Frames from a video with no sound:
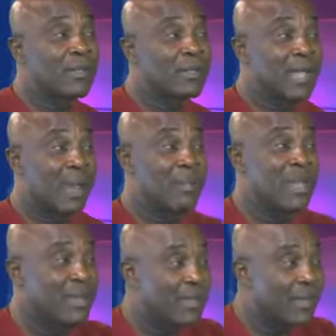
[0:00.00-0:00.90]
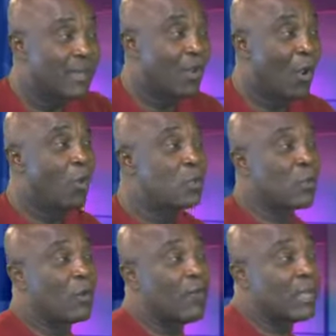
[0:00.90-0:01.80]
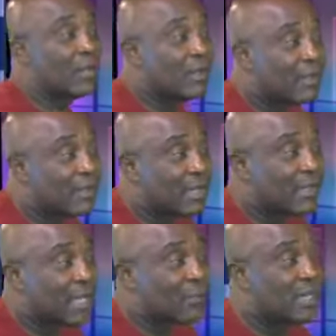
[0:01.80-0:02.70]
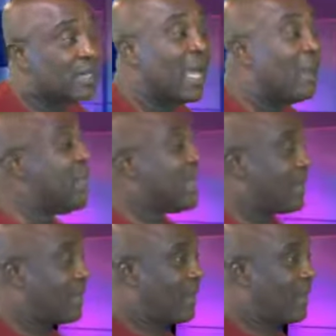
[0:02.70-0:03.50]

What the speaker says: There are many. Or who is qualified in the southeast? There are many.